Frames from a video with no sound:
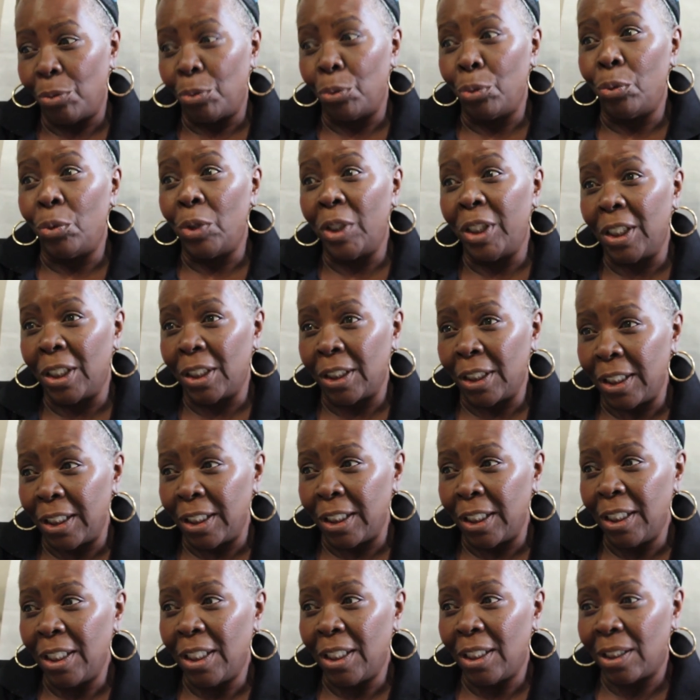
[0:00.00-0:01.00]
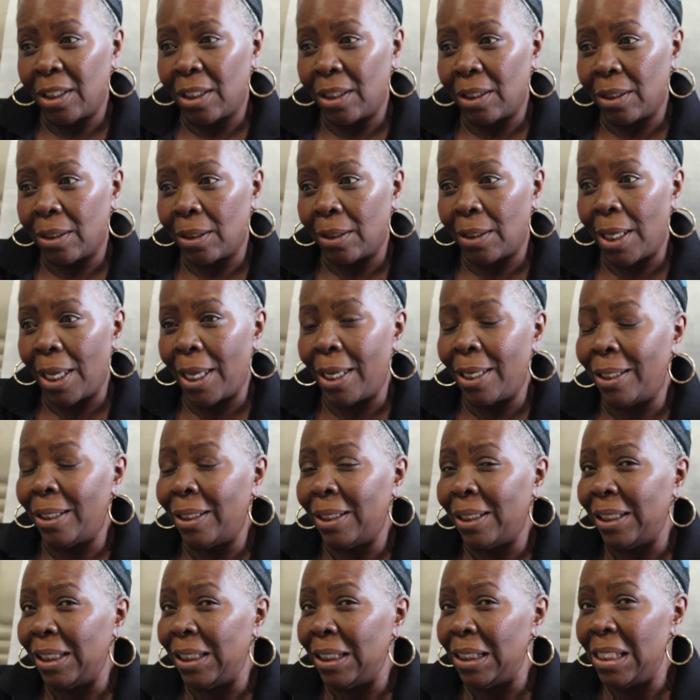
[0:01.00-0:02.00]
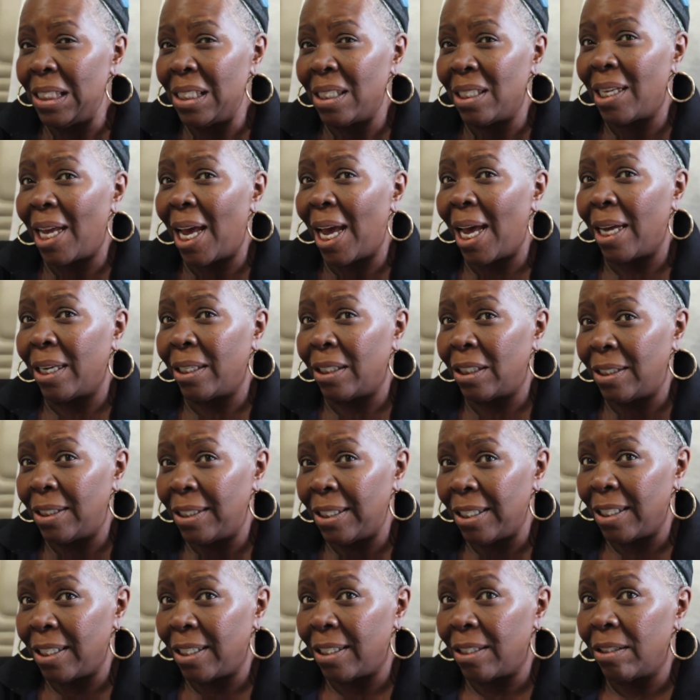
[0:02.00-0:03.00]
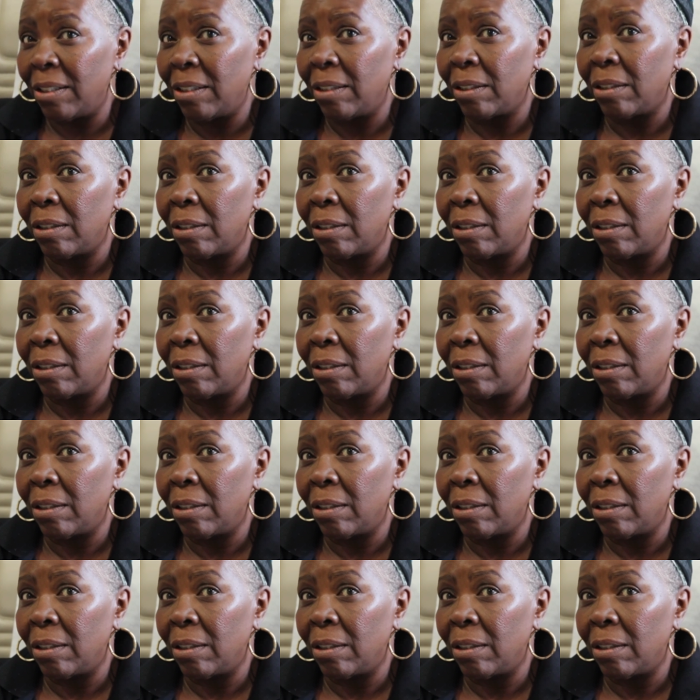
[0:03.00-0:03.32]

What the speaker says: Really, at least 9 or 10.